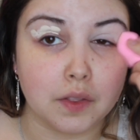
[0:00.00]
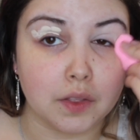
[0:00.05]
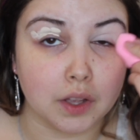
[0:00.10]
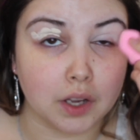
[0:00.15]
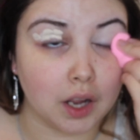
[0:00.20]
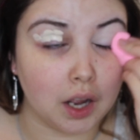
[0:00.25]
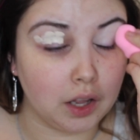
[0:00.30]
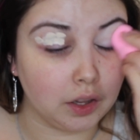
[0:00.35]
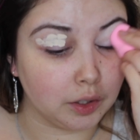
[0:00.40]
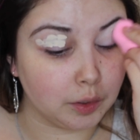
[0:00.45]
The
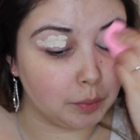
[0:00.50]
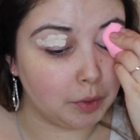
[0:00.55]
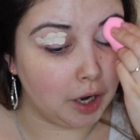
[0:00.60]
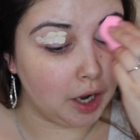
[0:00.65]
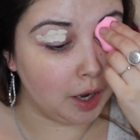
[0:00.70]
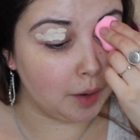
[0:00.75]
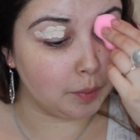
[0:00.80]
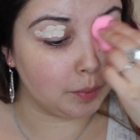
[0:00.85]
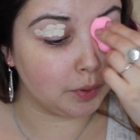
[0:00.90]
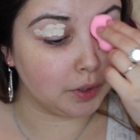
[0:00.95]

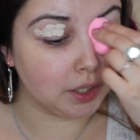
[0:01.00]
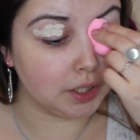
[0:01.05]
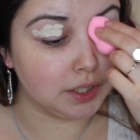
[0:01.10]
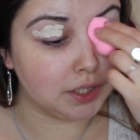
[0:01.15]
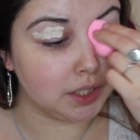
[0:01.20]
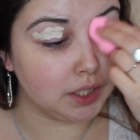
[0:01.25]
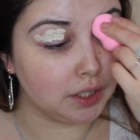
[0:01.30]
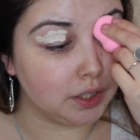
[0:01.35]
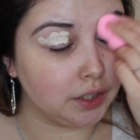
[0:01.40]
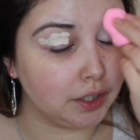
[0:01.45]
ColourPop
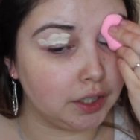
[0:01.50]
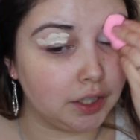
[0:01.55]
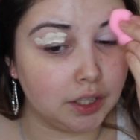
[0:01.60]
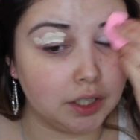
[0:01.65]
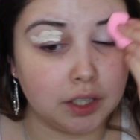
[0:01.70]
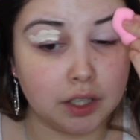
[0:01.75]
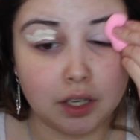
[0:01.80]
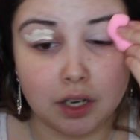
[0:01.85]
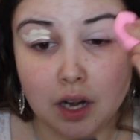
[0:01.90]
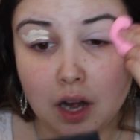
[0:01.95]

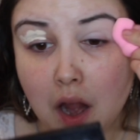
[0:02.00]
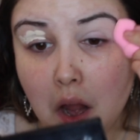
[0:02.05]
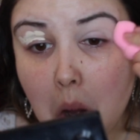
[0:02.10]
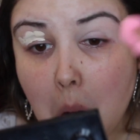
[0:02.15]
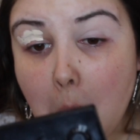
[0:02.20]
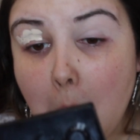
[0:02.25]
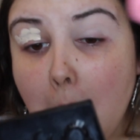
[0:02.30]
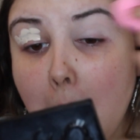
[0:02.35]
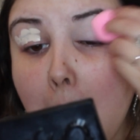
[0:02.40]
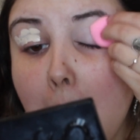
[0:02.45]
concealer,
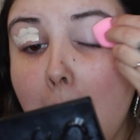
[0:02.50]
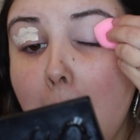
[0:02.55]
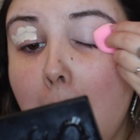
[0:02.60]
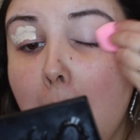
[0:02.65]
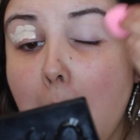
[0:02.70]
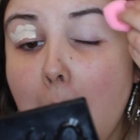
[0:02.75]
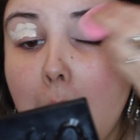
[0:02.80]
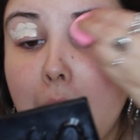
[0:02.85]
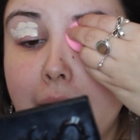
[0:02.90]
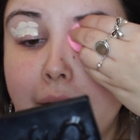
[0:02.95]

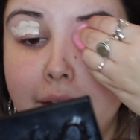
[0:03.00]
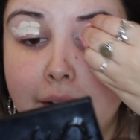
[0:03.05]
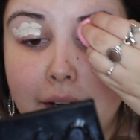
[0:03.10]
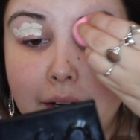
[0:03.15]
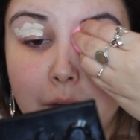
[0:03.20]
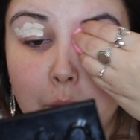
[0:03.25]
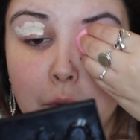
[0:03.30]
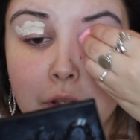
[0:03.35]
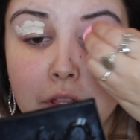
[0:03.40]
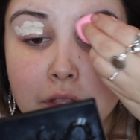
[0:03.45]
and
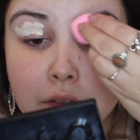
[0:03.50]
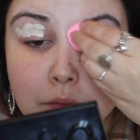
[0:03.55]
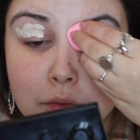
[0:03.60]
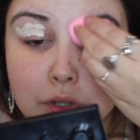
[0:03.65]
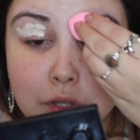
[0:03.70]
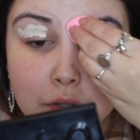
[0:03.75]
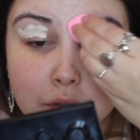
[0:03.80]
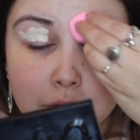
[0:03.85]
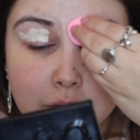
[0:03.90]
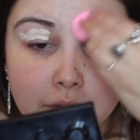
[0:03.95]
I went through
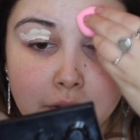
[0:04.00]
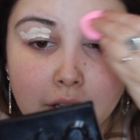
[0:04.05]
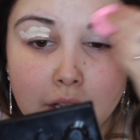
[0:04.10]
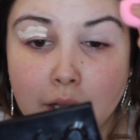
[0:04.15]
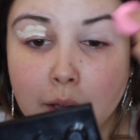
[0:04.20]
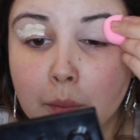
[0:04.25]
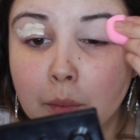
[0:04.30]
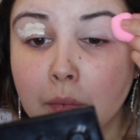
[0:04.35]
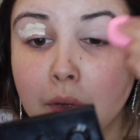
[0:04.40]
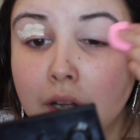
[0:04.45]
two of
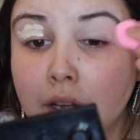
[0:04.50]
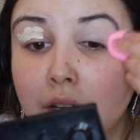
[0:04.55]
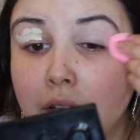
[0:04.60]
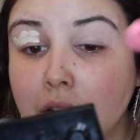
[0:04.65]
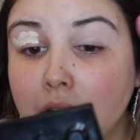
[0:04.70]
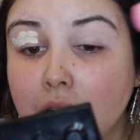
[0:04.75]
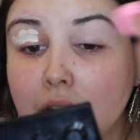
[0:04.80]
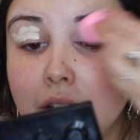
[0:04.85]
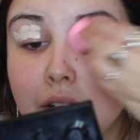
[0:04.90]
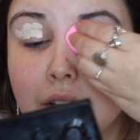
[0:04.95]

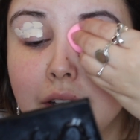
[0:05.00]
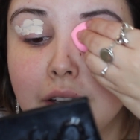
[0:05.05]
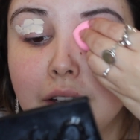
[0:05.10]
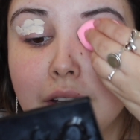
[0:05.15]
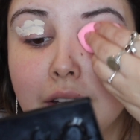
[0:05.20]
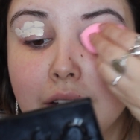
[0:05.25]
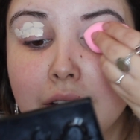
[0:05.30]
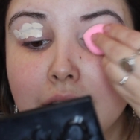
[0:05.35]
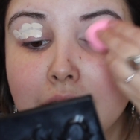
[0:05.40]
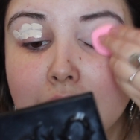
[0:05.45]
them
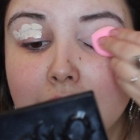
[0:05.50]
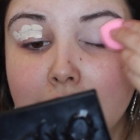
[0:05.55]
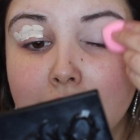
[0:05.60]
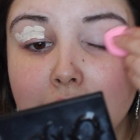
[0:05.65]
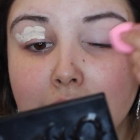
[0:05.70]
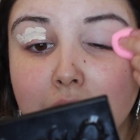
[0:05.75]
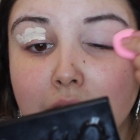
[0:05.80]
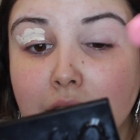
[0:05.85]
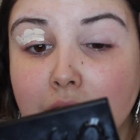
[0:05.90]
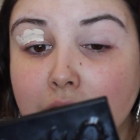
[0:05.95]

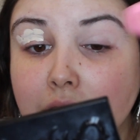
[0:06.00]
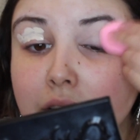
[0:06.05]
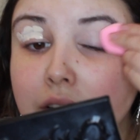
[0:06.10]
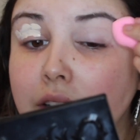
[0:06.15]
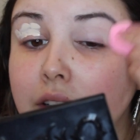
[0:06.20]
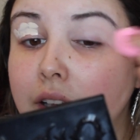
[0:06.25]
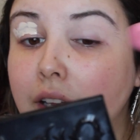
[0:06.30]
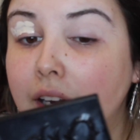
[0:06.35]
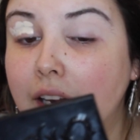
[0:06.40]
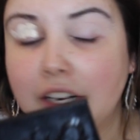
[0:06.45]

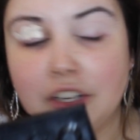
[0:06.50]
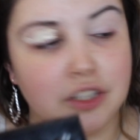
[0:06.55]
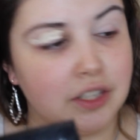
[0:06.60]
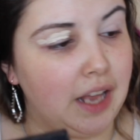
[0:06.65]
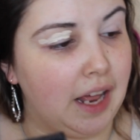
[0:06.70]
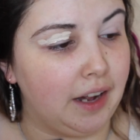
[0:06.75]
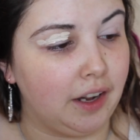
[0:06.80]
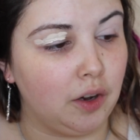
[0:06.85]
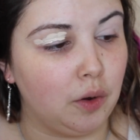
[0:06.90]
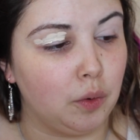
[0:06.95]
and I just
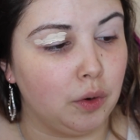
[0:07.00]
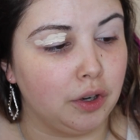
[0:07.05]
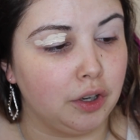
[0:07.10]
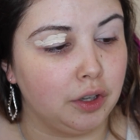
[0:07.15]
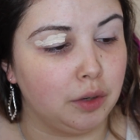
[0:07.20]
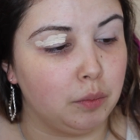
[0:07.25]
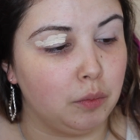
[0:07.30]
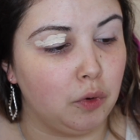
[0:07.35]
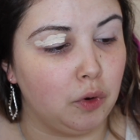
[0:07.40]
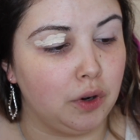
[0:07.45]
hadn't
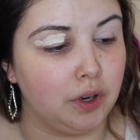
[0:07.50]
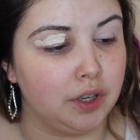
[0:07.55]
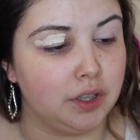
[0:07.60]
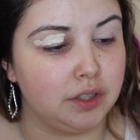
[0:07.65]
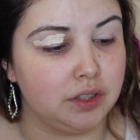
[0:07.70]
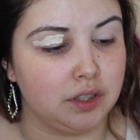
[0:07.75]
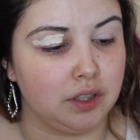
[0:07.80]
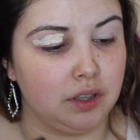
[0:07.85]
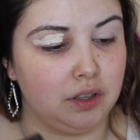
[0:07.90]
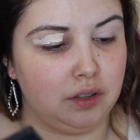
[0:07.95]
ordered more,
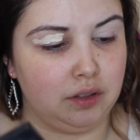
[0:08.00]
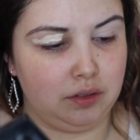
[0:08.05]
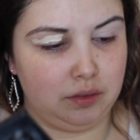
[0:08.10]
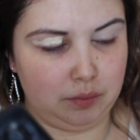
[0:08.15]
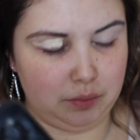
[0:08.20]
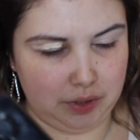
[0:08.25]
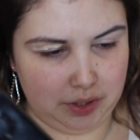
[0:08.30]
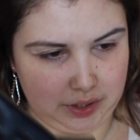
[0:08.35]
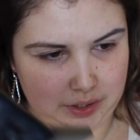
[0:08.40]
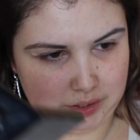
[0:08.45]
so
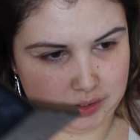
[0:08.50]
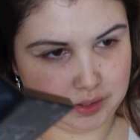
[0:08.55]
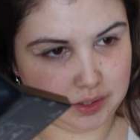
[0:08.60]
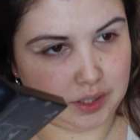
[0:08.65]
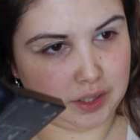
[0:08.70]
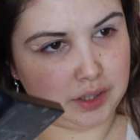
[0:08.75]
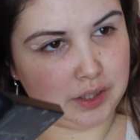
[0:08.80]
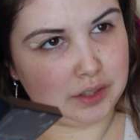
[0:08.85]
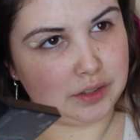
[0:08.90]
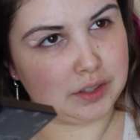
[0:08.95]

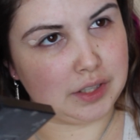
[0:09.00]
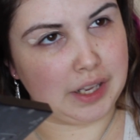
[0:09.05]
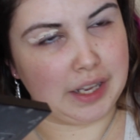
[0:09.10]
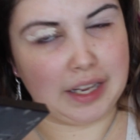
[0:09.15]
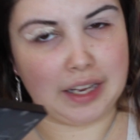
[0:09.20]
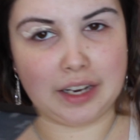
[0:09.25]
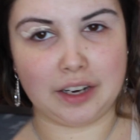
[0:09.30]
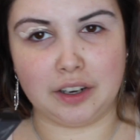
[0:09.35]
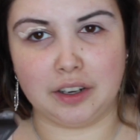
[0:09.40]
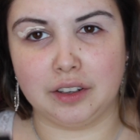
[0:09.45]
there's the
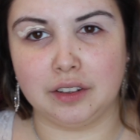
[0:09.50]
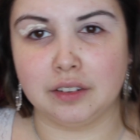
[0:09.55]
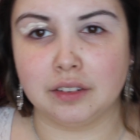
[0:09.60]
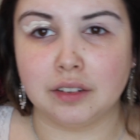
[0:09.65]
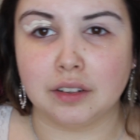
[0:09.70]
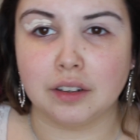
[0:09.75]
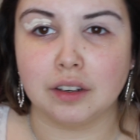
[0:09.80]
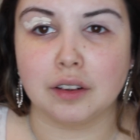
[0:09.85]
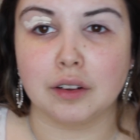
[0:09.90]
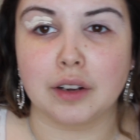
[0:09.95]
hair.
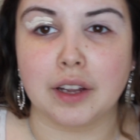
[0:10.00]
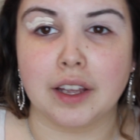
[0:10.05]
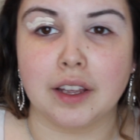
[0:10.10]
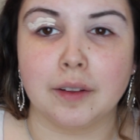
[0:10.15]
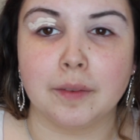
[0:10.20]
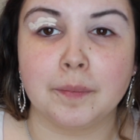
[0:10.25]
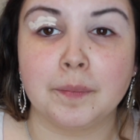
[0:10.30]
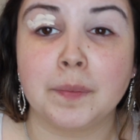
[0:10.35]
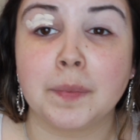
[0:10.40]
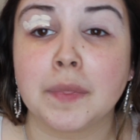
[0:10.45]
Okay.
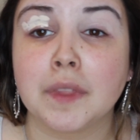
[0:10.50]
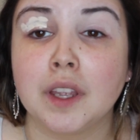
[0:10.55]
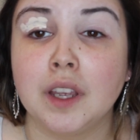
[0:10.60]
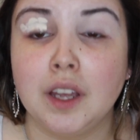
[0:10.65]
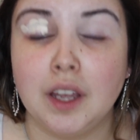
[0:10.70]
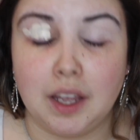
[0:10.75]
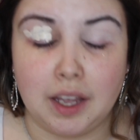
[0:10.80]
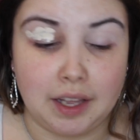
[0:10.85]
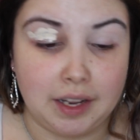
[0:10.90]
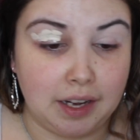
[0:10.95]

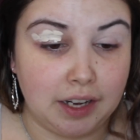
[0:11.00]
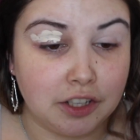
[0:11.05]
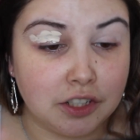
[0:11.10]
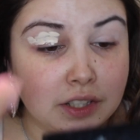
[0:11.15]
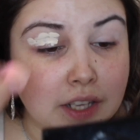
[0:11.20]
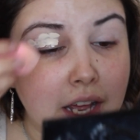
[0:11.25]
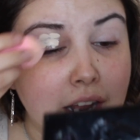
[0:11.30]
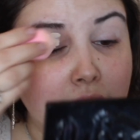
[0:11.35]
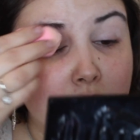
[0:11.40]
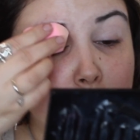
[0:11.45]
And I
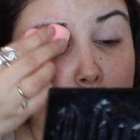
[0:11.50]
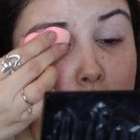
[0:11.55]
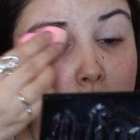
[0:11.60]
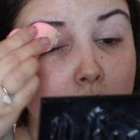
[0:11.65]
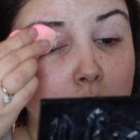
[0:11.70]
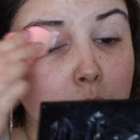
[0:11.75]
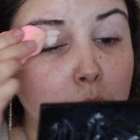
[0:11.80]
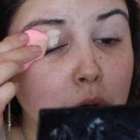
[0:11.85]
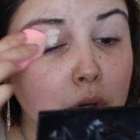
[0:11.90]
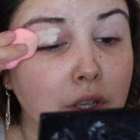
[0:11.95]
just haven't
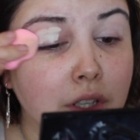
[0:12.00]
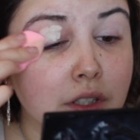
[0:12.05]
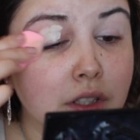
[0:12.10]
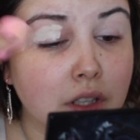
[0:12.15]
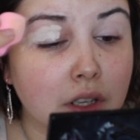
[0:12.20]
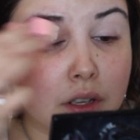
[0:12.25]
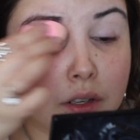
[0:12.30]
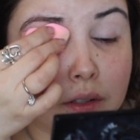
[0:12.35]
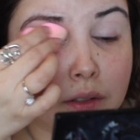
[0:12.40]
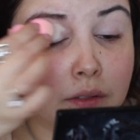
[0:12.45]
ordered more,
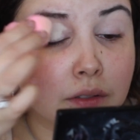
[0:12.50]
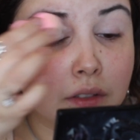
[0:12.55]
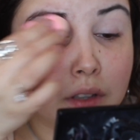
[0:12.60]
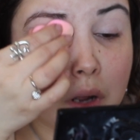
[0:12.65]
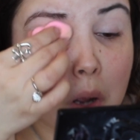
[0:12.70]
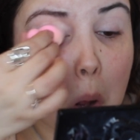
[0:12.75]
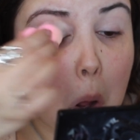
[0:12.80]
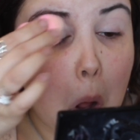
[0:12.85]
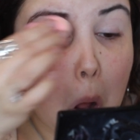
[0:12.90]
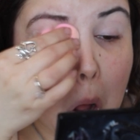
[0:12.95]
so
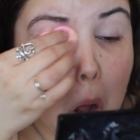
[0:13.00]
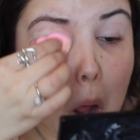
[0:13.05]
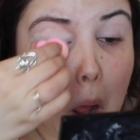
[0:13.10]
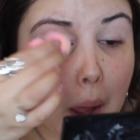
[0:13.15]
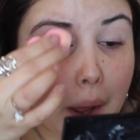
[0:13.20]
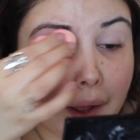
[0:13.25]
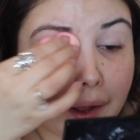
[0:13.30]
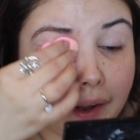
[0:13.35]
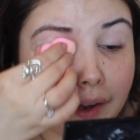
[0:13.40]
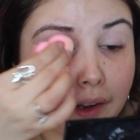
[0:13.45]

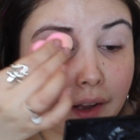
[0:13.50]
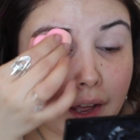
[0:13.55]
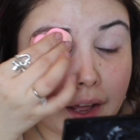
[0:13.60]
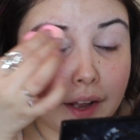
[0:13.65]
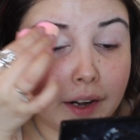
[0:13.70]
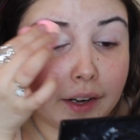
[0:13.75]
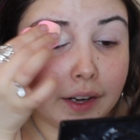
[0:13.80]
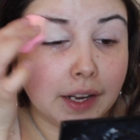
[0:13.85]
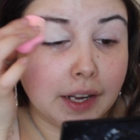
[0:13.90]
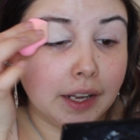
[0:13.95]
I
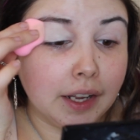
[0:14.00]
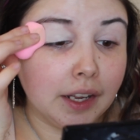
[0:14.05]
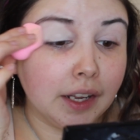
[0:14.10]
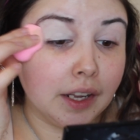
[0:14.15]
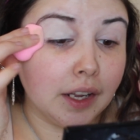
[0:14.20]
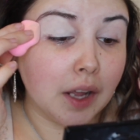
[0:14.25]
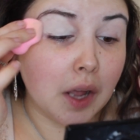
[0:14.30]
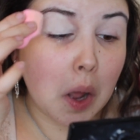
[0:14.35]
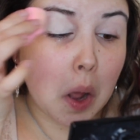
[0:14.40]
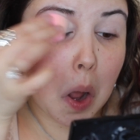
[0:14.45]
had
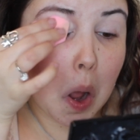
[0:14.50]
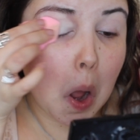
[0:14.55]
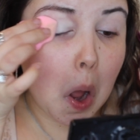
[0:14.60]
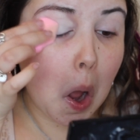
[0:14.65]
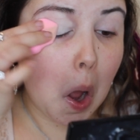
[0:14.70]
a